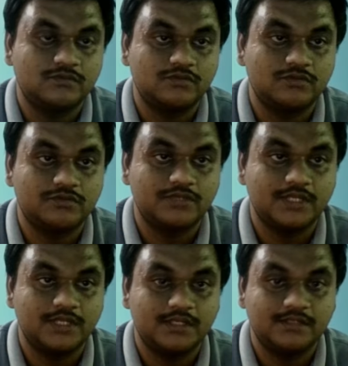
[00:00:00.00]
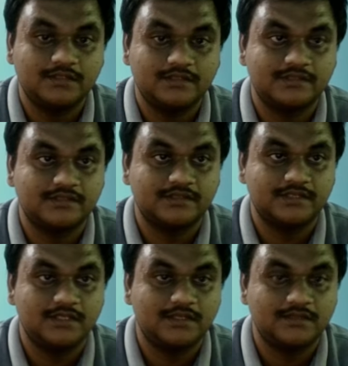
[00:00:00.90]
Go to here, this
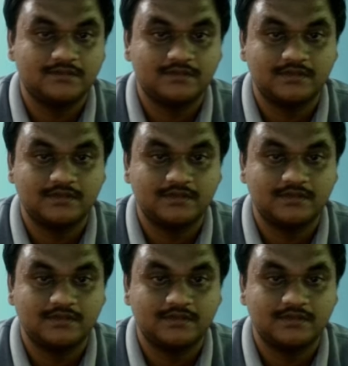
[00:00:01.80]
here